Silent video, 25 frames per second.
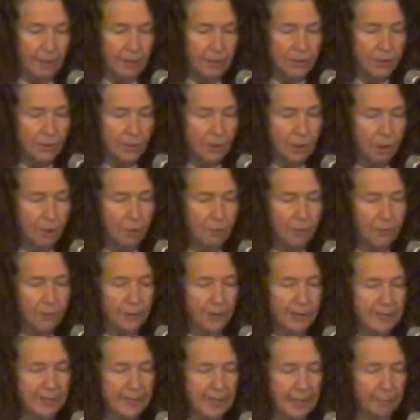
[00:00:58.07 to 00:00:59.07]
So, for
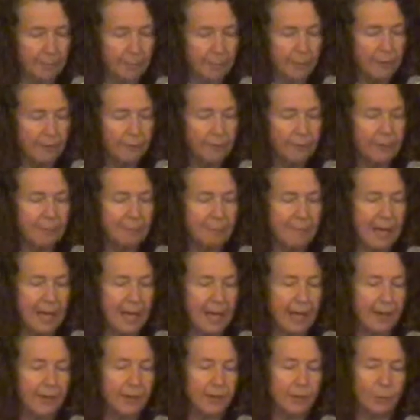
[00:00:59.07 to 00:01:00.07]
example, from
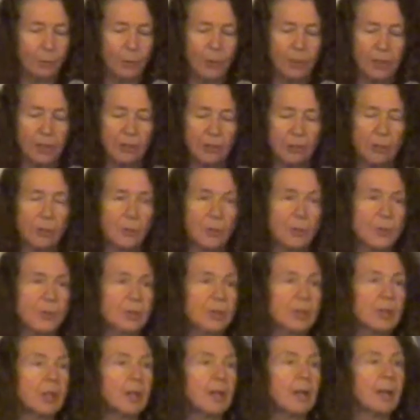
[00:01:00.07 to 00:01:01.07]
math, we
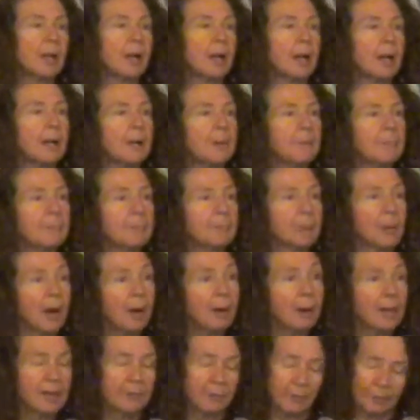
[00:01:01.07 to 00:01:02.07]
use
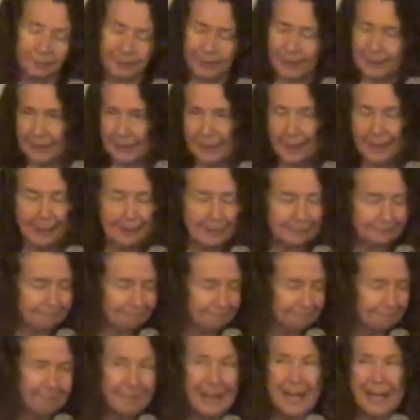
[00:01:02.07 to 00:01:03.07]

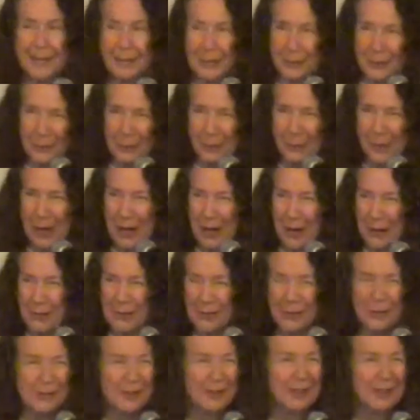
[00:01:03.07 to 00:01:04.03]
magic squares.